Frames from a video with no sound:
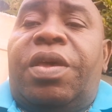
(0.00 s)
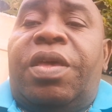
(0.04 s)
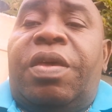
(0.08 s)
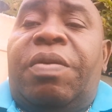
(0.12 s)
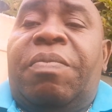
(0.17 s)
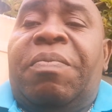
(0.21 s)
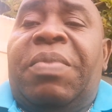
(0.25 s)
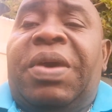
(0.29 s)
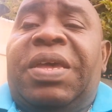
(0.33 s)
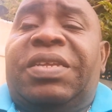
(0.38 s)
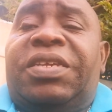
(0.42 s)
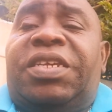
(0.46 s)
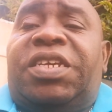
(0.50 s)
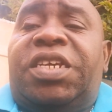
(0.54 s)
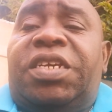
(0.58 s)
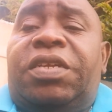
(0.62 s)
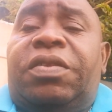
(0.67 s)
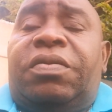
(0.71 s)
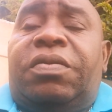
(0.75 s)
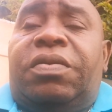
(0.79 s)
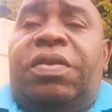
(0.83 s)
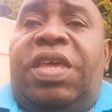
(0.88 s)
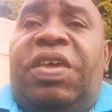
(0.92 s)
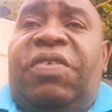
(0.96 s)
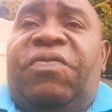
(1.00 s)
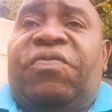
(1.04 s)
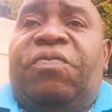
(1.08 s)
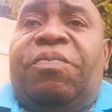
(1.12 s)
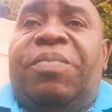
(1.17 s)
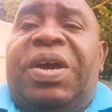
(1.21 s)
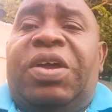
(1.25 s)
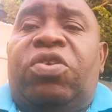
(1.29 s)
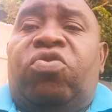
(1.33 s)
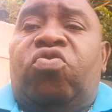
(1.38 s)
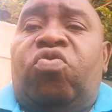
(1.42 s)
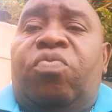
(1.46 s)
Imagine if
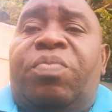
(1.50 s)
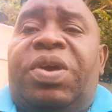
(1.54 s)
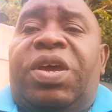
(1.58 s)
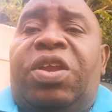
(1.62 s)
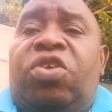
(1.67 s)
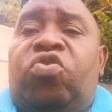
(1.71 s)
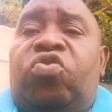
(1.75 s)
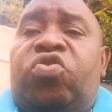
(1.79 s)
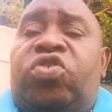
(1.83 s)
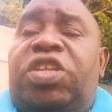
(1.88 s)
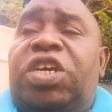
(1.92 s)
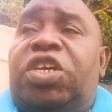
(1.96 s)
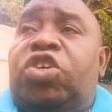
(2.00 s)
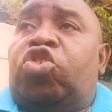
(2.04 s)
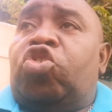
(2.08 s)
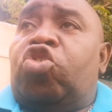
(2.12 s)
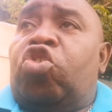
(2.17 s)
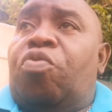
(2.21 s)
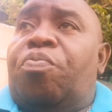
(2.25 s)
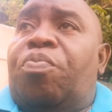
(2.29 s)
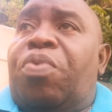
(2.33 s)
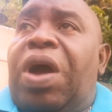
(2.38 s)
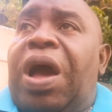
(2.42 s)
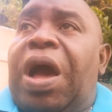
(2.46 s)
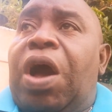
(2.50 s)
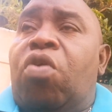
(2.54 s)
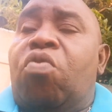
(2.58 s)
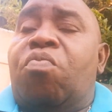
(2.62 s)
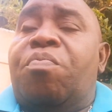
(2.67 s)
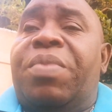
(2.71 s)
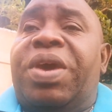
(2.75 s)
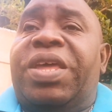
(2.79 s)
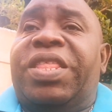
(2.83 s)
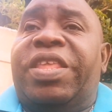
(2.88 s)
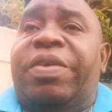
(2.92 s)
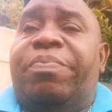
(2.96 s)
Malume lose the job, how
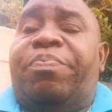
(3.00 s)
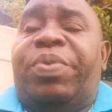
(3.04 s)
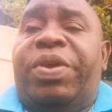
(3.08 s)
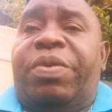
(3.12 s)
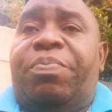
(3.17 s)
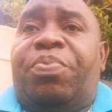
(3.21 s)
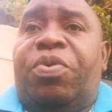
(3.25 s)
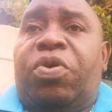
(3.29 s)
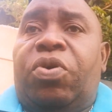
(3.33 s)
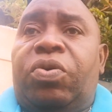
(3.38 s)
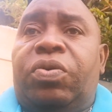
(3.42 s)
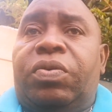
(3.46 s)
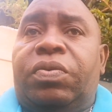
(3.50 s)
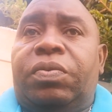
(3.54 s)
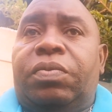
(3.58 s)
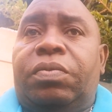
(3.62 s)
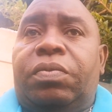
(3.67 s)
many people